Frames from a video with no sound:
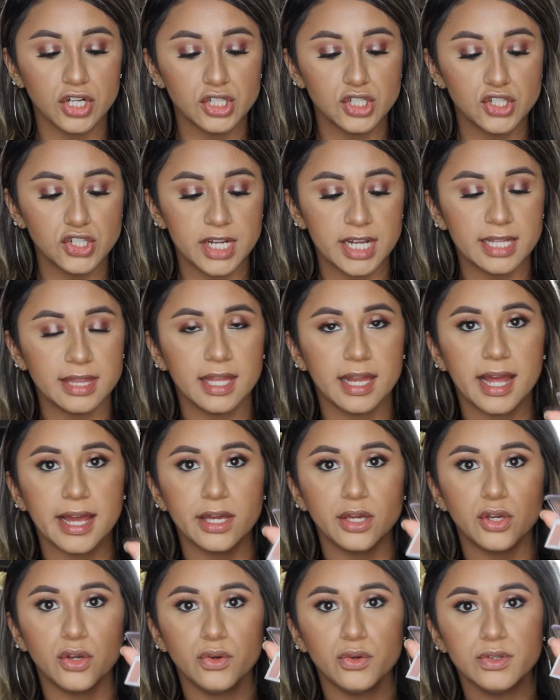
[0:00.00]
shade that I
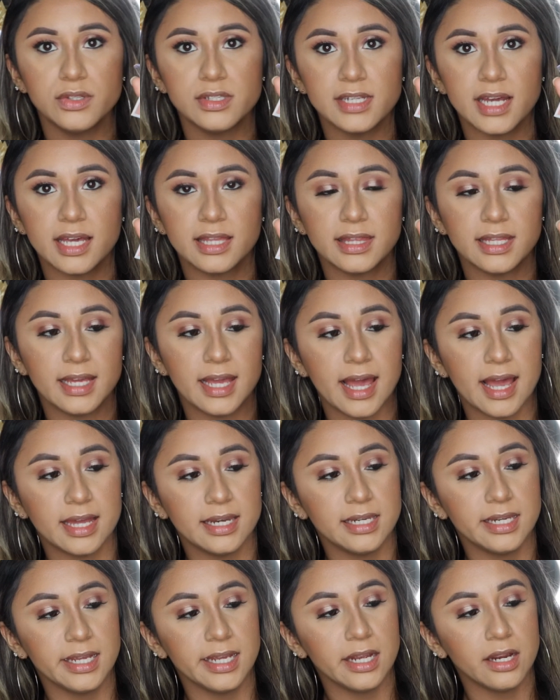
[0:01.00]
used at the
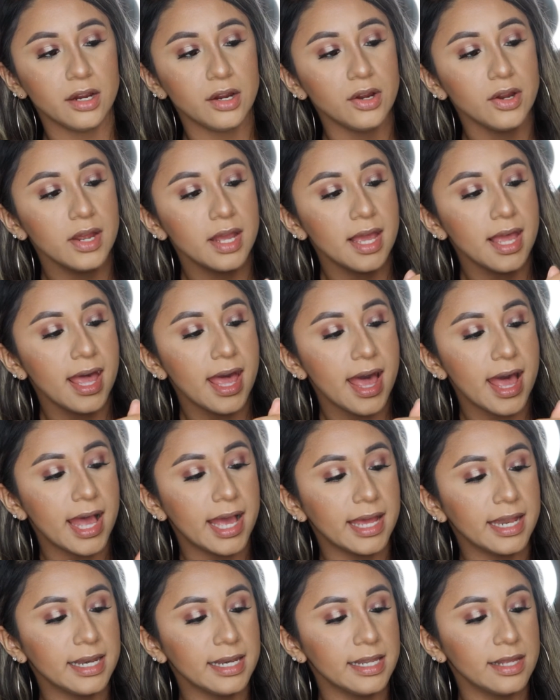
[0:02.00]
end here
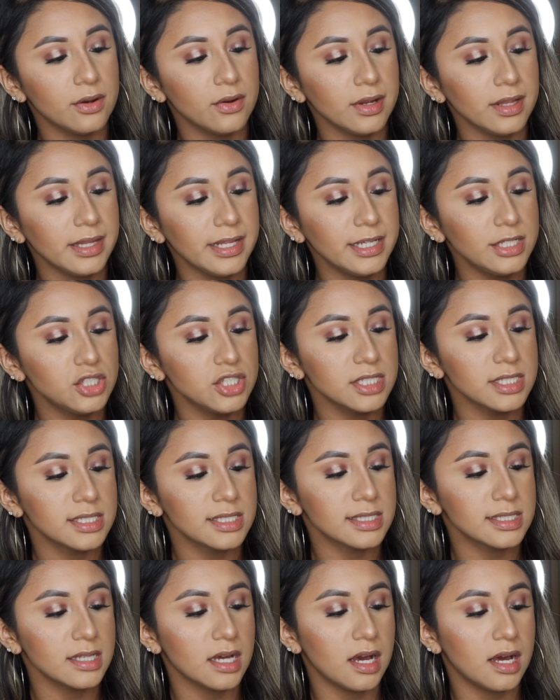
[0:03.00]
and literally
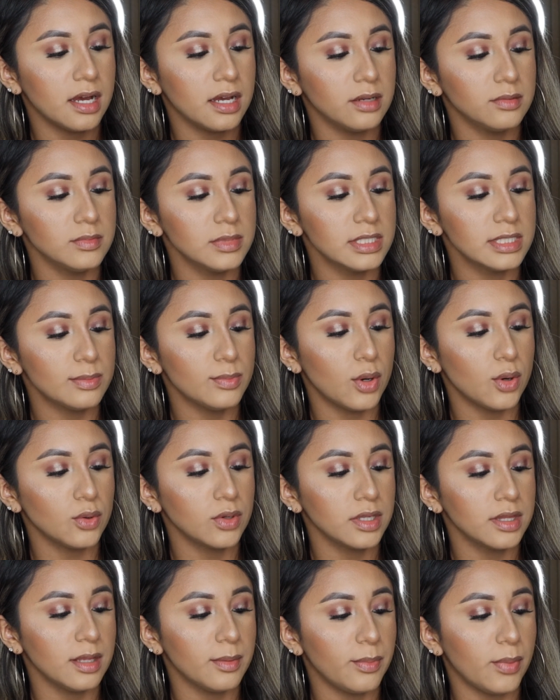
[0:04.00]
just
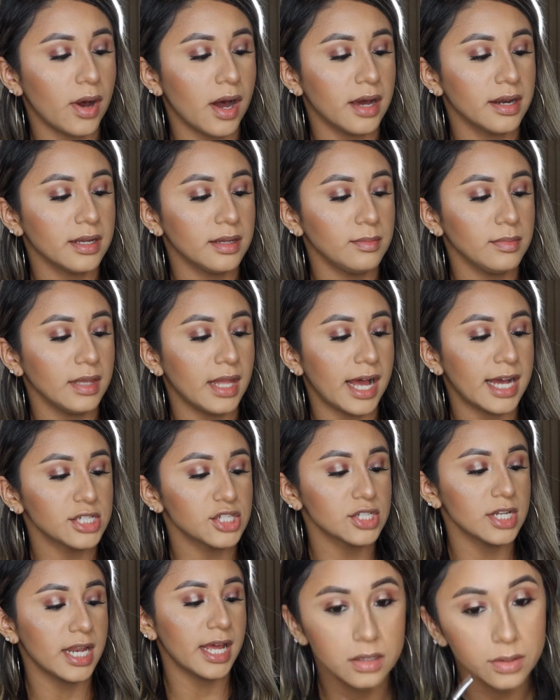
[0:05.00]
smoke the bottom
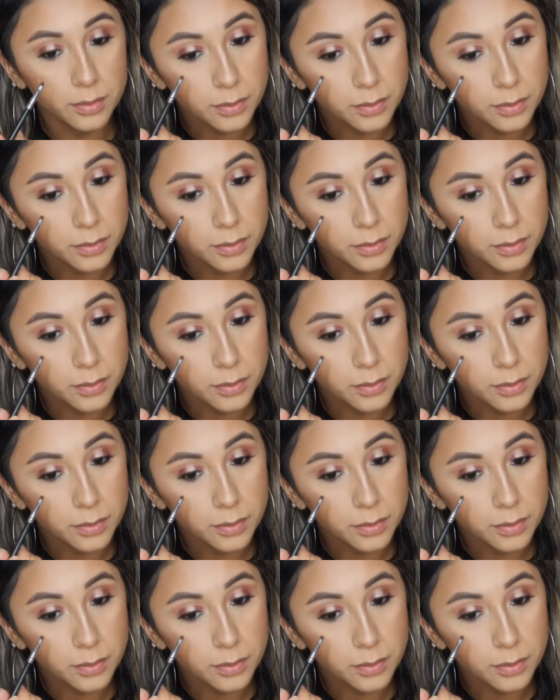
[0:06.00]
lash line.